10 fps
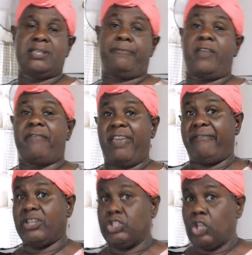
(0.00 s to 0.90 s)
If you have
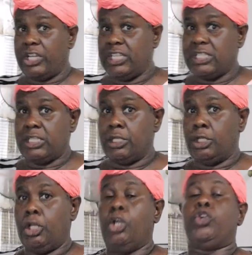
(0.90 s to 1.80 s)
ever done it,
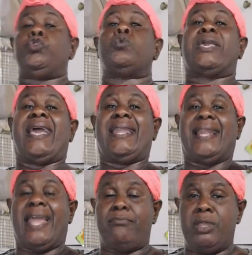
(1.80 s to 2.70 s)
you
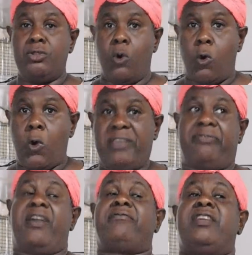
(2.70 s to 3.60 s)
can let me know.
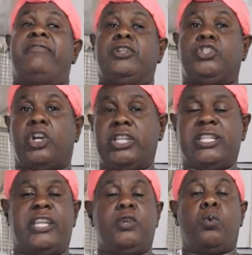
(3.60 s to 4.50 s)
If you have never done
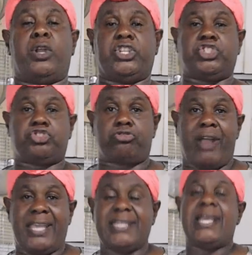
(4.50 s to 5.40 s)
it and you want to
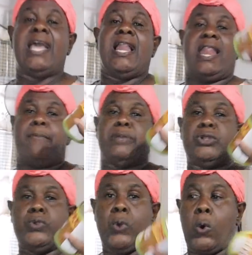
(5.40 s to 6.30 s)
try it, let
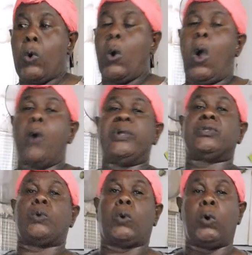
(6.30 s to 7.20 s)
me know how
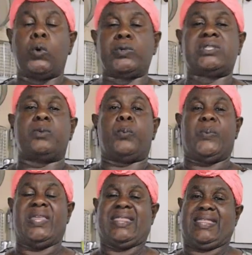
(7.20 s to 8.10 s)
it goes
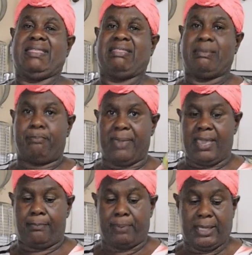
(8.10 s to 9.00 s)
with the
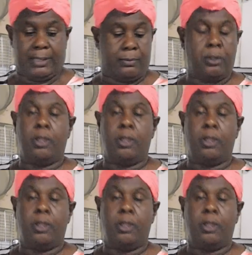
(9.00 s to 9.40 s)
baked bean.